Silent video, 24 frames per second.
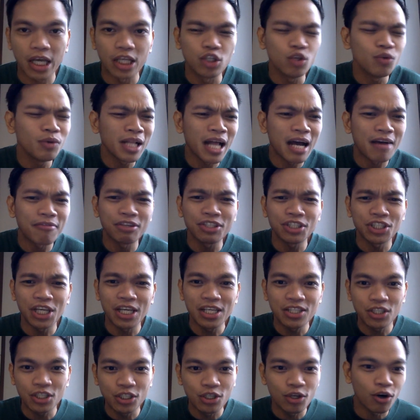and you will have a
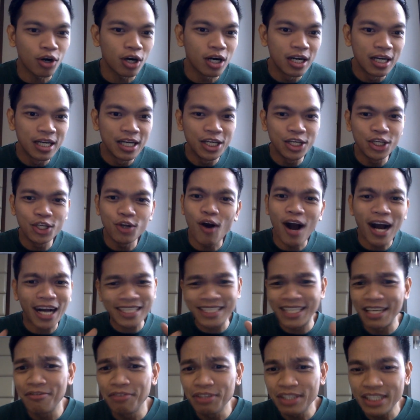change in your
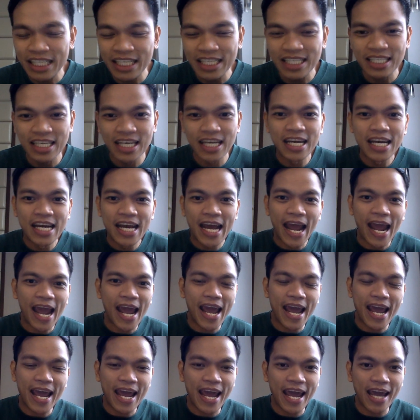activities,
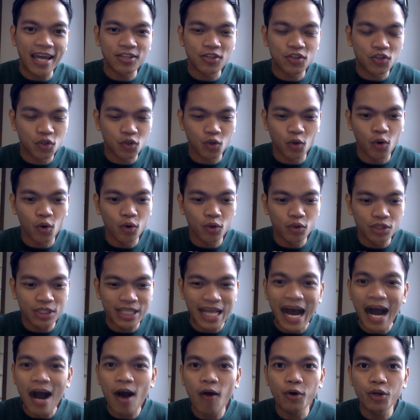and so
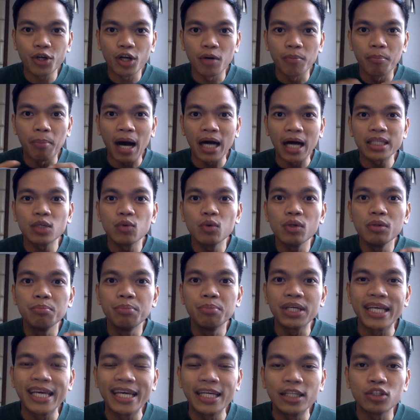now your body will
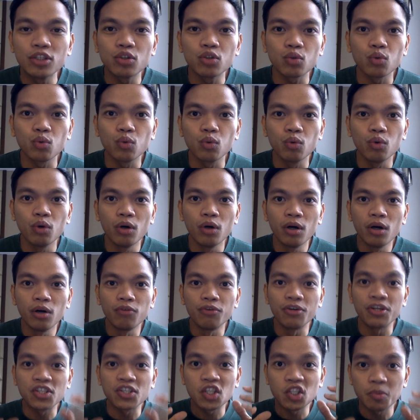begin to
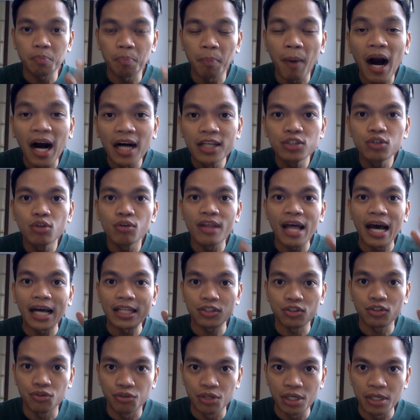respond to
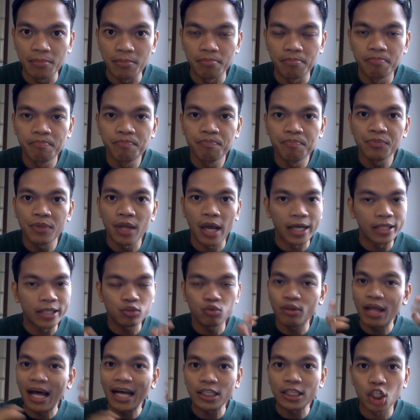that dream and
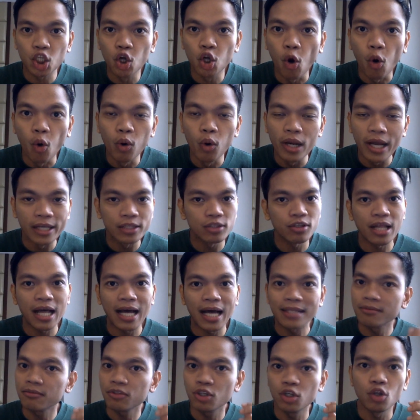to that goal and to
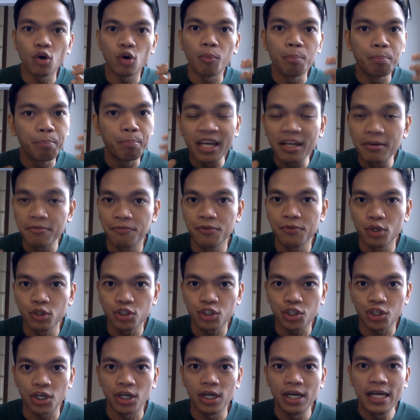that big
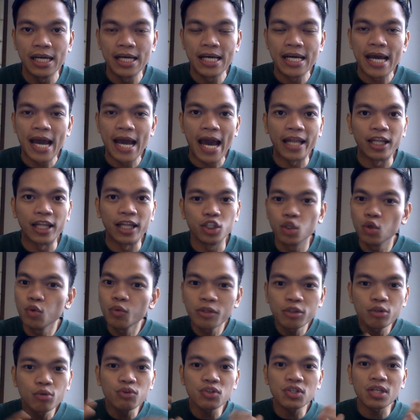future, and then you
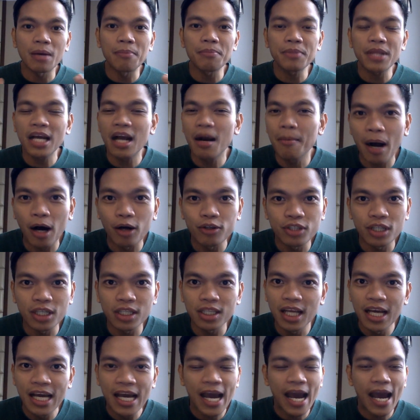will do something about it,
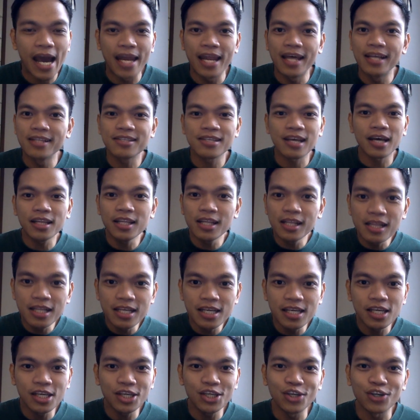and then
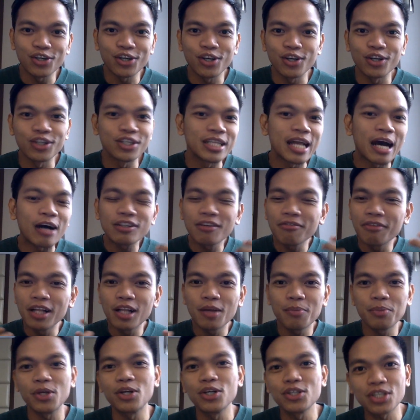suddenly you're now
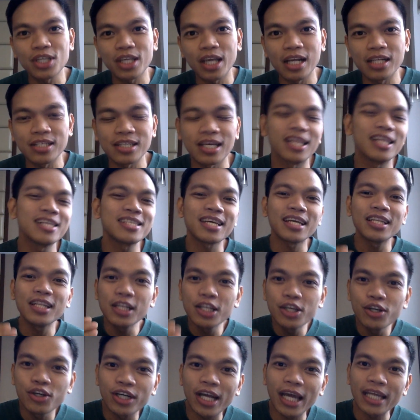developing your skills, and then
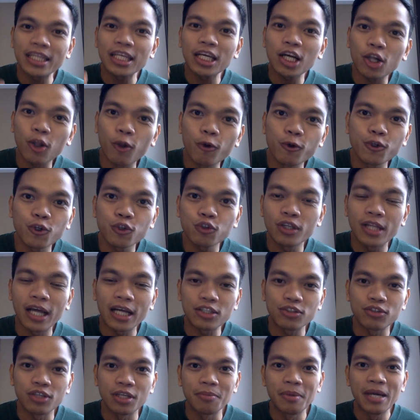suddenly you're getting closer to
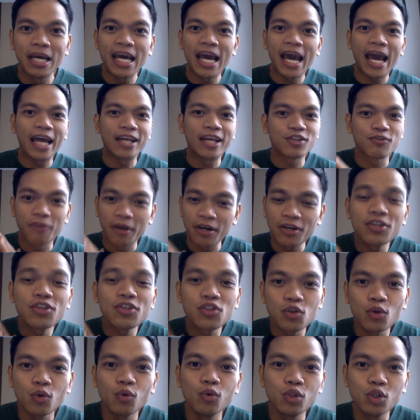that dream, and very
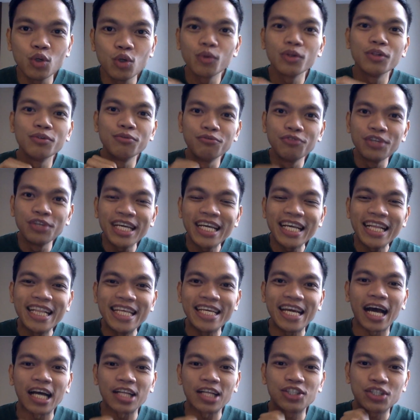soon you will
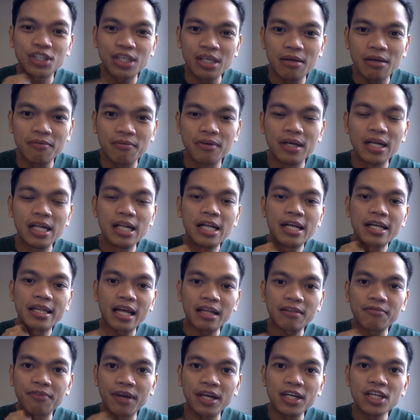really achieve
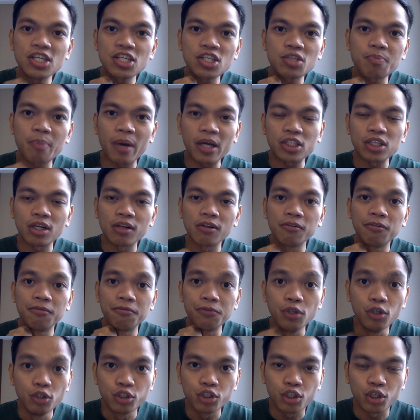that very special
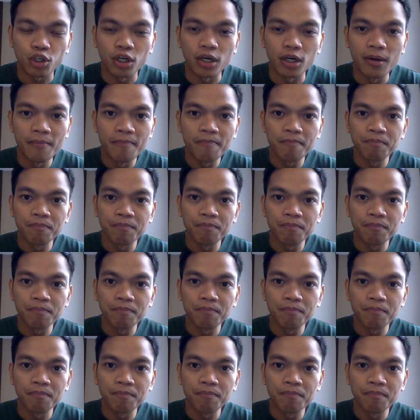future.